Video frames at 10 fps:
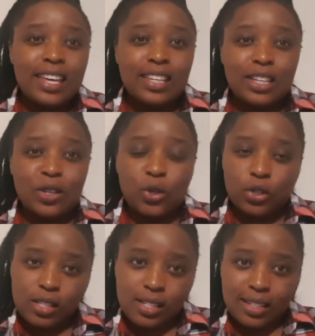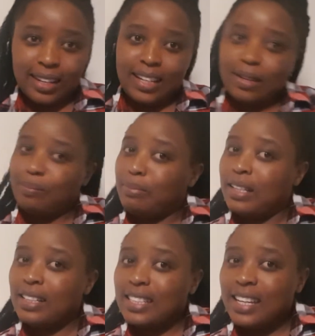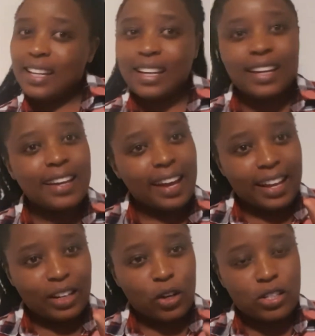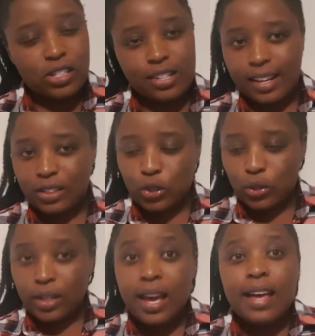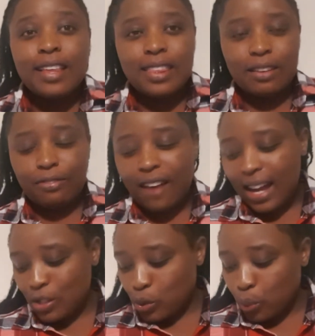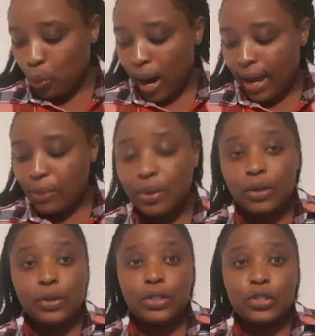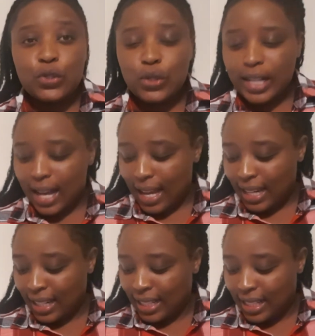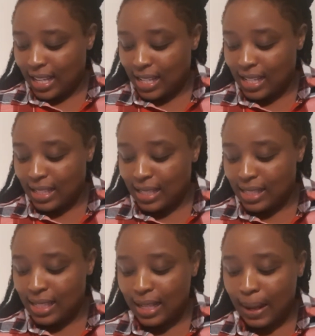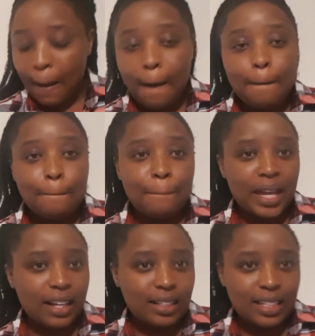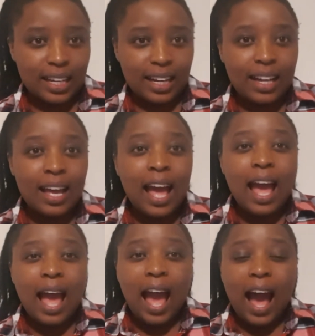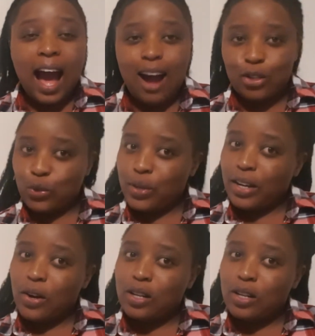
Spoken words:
used in building and construction. The first word we are going to learn is building. How do we call